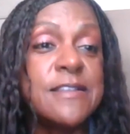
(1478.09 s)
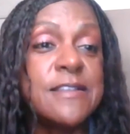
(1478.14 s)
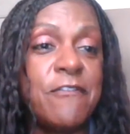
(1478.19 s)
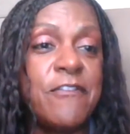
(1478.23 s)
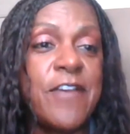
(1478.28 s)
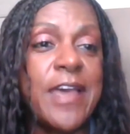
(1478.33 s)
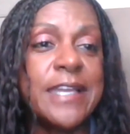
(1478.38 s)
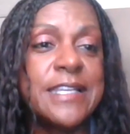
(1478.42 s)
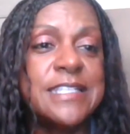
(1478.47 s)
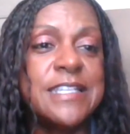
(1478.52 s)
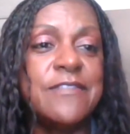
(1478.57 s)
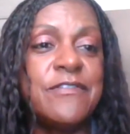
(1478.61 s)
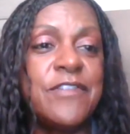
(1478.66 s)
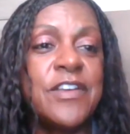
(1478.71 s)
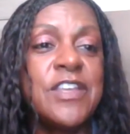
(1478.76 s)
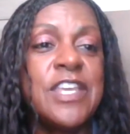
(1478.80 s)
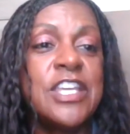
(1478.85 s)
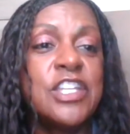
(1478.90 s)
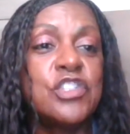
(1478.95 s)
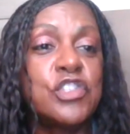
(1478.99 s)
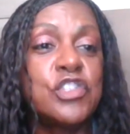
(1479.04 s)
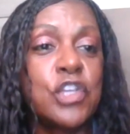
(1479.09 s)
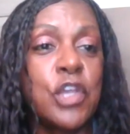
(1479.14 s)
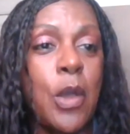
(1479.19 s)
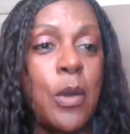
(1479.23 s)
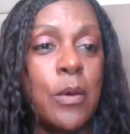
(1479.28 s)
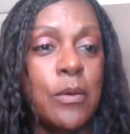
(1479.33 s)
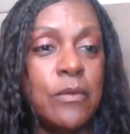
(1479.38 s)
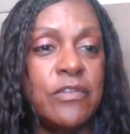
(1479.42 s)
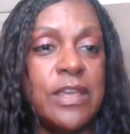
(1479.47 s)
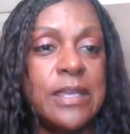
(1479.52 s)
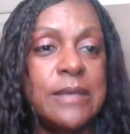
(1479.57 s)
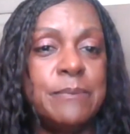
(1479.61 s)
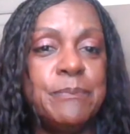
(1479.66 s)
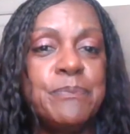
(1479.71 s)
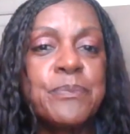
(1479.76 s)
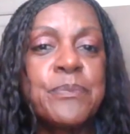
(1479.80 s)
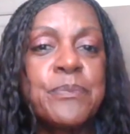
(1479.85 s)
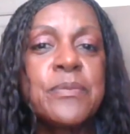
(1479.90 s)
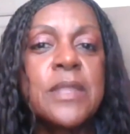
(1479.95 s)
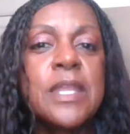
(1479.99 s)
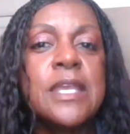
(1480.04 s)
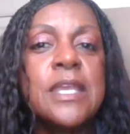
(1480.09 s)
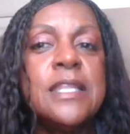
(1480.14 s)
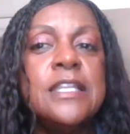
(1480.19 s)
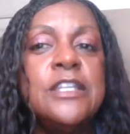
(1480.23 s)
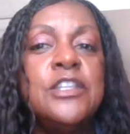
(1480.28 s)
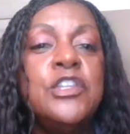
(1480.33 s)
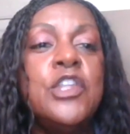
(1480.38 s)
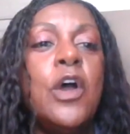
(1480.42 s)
effective against COVID.